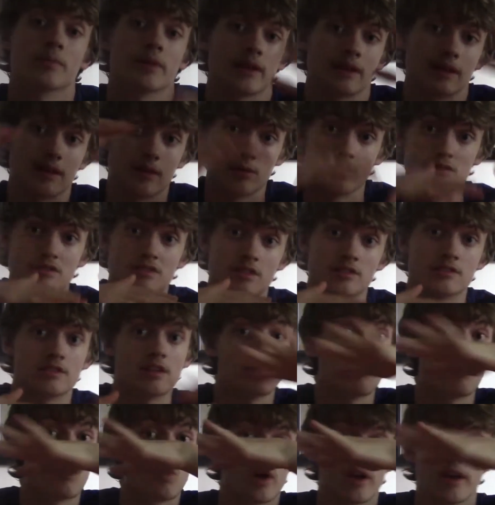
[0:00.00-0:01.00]
Like, here's the
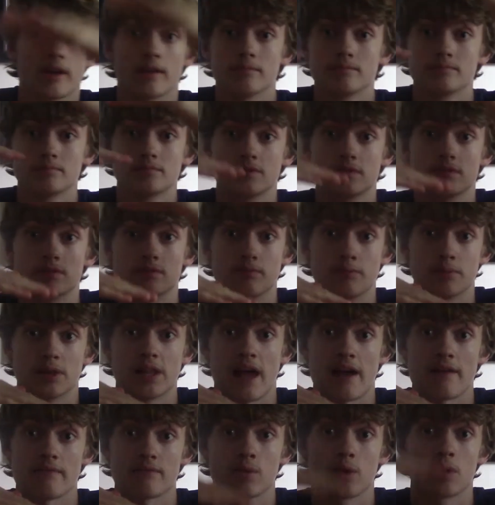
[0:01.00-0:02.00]
subway
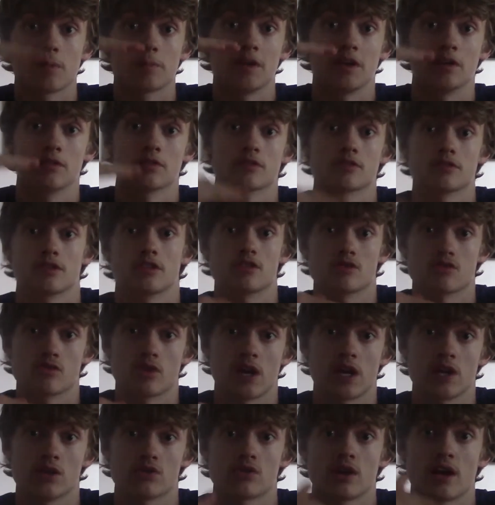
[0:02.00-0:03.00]
platform, here's the
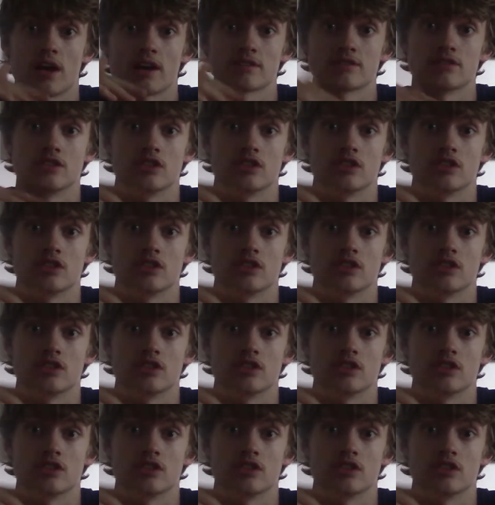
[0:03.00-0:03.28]
train tracks.